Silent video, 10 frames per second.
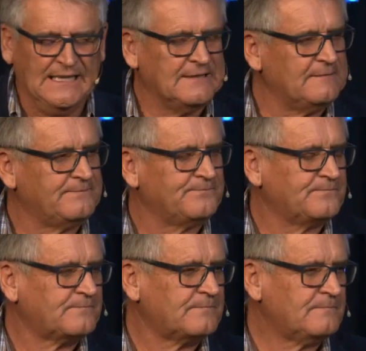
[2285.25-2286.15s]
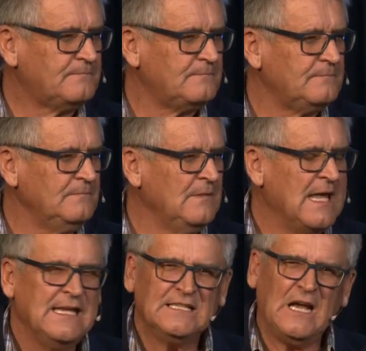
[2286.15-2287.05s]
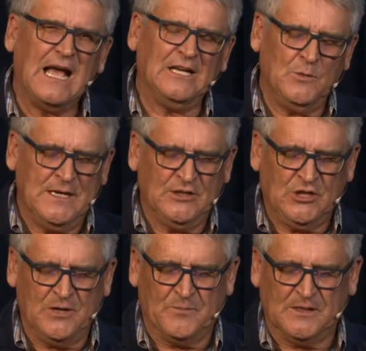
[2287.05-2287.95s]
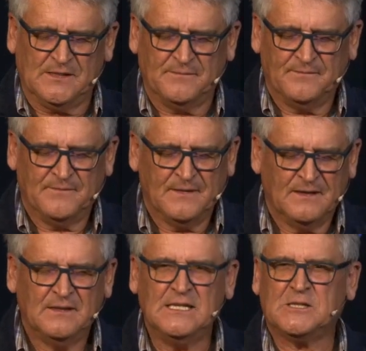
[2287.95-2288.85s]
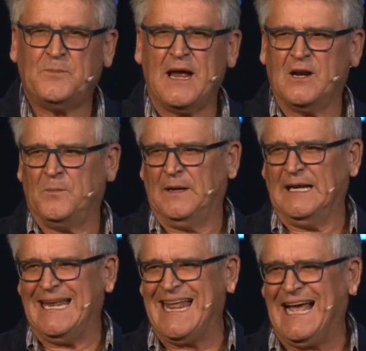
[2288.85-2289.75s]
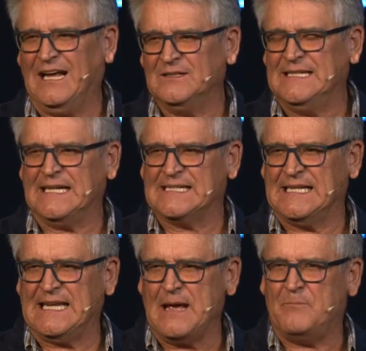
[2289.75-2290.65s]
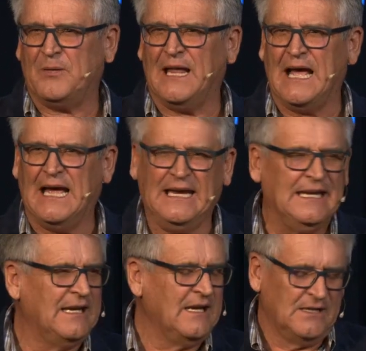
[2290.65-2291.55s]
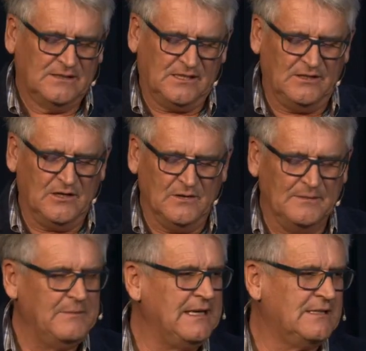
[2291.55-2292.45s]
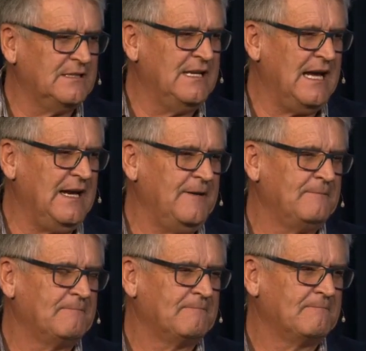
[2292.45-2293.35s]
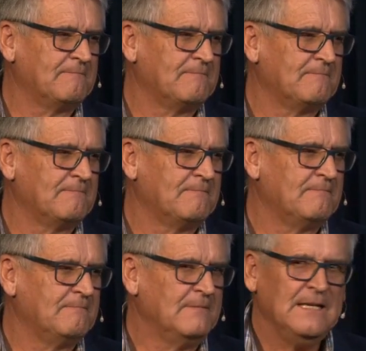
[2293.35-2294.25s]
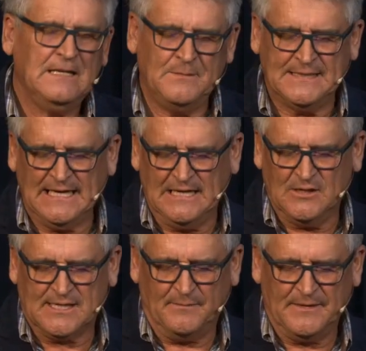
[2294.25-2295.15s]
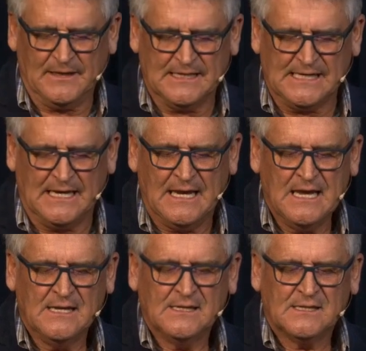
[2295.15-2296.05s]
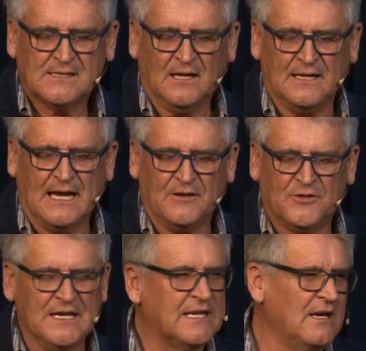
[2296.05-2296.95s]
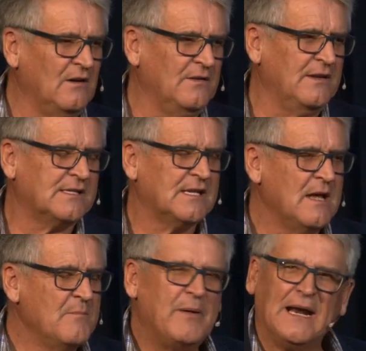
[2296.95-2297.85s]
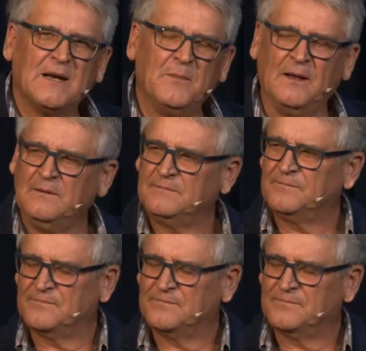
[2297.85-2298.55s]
it. So how do we interpret this parable, and how does it apply to you and me today? Let me tell you something as I start our thinking on this parable.